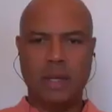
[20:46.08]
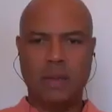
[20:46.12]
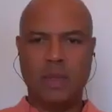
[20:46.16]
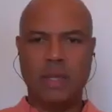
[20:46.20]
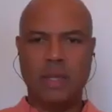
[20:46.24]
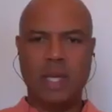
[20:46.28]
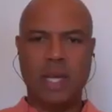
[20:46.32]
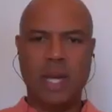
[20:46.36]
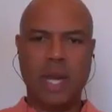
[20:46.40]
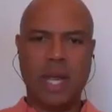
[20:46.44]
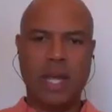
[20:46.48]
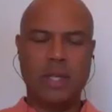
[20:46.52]

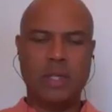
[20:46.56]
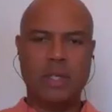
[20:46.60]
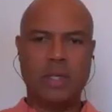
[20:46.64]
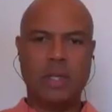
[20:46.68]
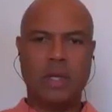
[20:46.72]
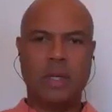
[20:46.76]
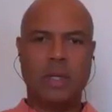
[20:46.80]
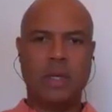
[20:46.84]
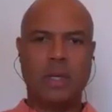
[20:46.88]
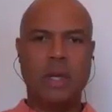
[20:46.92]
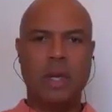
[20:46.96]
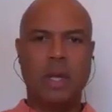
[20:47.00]
with
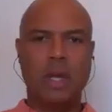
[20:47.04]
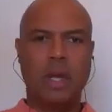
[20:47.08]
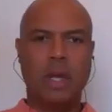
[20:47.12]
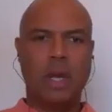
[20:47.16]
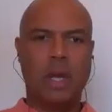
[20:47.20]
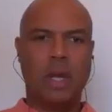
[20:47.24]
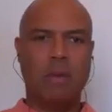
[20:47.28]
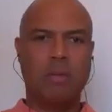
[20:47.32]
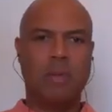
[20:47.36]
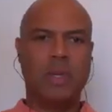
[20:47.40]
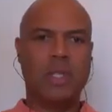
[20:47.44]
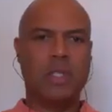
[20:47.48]
nature,
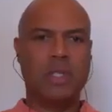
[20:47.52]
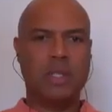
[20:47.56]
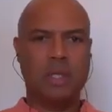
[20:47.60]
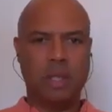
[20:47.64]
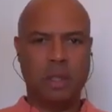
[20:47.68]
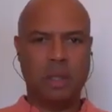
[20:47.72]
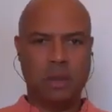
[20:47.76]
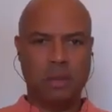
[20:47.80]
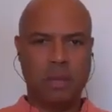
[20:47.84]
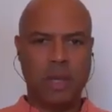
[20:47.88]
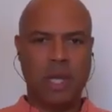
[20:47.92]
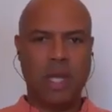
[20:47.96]
but
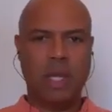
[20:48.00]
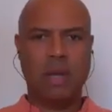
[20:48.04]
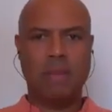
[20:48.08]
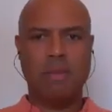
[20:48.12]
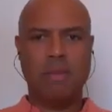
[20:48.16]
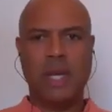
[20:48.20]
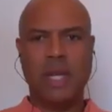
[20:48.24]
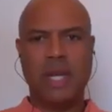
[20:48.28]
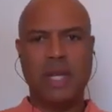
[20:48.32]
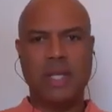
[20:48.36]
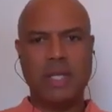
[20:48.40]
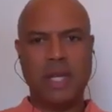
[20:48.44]
still it being a
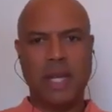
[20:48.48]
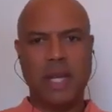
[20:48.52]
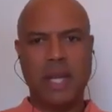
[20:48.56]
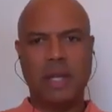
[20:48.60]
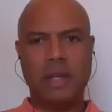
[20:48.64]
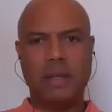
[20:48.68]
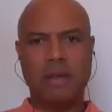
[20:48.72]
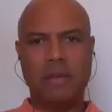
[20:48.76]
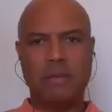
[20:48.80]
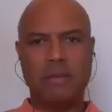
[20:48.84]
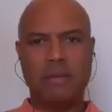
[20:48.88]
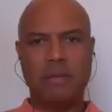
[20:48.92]

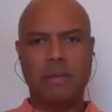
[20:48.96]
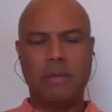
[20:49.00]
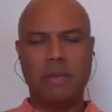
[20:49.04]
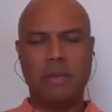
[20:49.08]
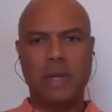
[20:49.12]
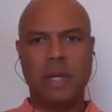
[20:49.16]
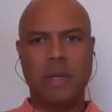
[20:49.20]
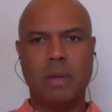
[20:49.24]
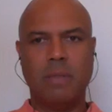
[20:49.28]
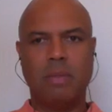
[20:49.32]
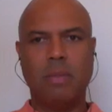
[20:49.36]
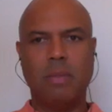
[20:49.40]
meditative
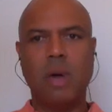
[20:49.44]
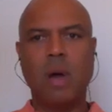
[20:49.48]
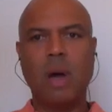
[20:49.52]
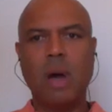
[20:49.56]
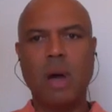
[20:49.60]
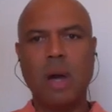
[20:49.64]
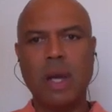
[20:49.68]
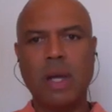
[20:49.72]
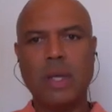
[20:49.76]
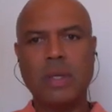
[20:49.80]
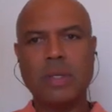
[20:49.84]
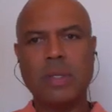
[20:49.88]

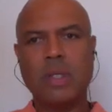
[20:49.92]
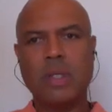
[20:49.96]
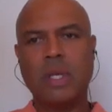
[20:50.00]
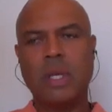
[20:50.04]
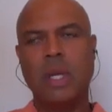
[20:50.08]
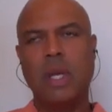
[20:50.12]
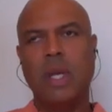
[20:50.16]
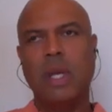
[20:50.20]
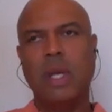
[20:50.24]
pause.